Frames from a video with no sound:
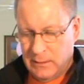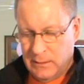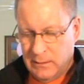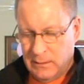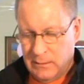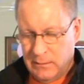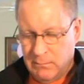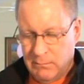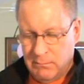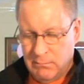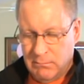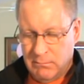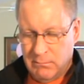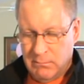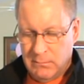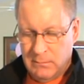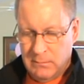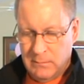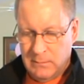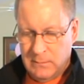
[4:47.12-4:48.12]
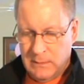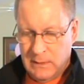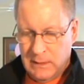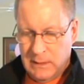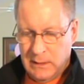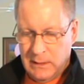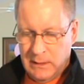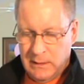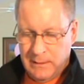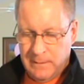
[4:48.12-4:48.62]

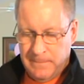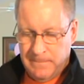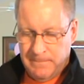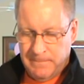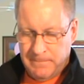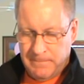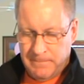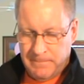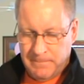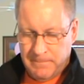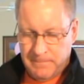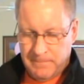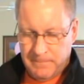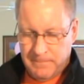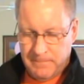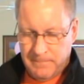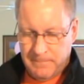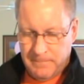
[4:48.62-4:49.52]
Nothing is said.